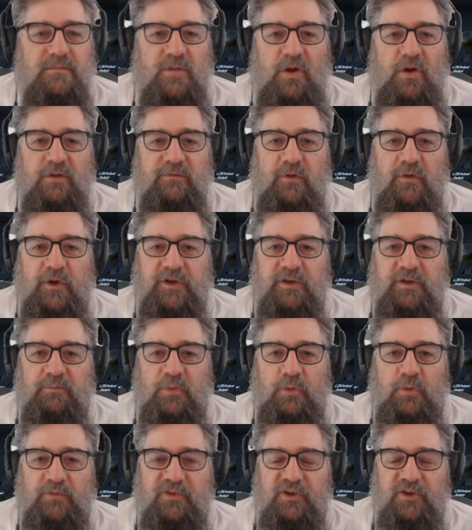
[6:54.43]
I find it
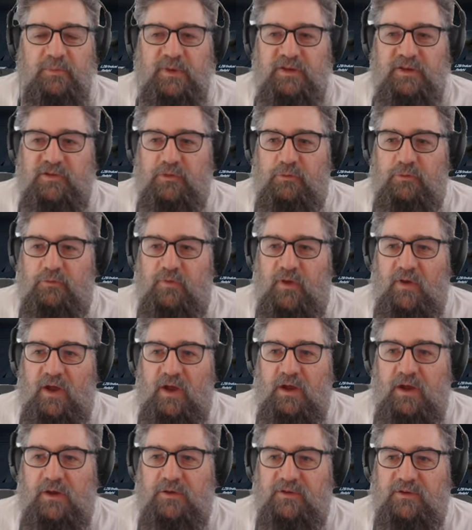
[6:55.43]
moves it a bit too
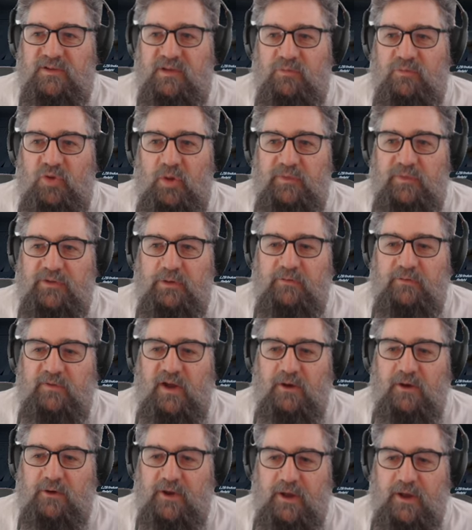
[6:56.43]
far and sometimes not
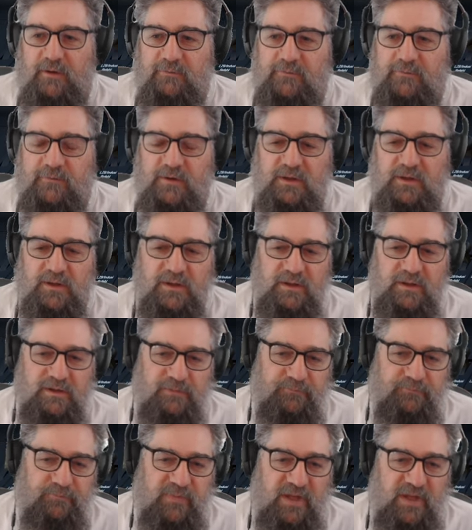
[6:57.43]
far enough.
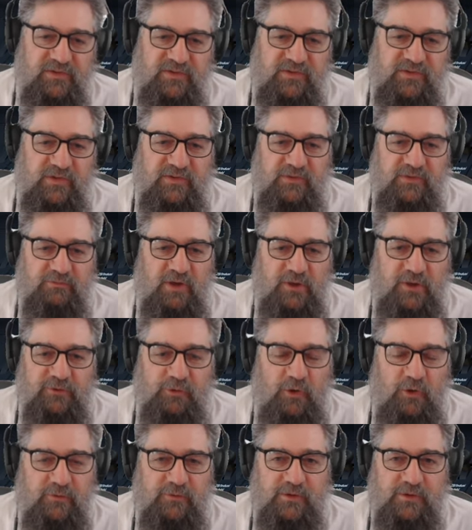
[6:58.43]
It's just the rail
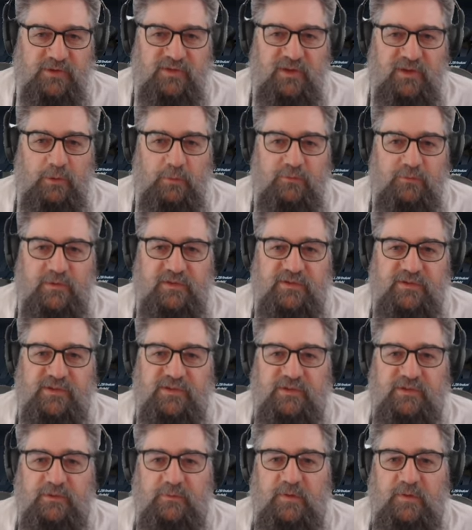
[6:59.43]
driver itself, it's
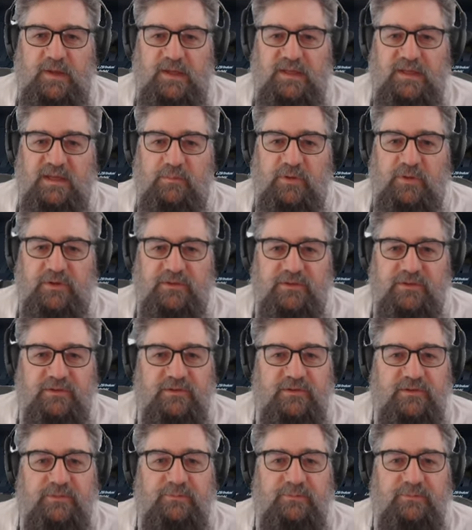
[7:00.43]
just a finicky beast.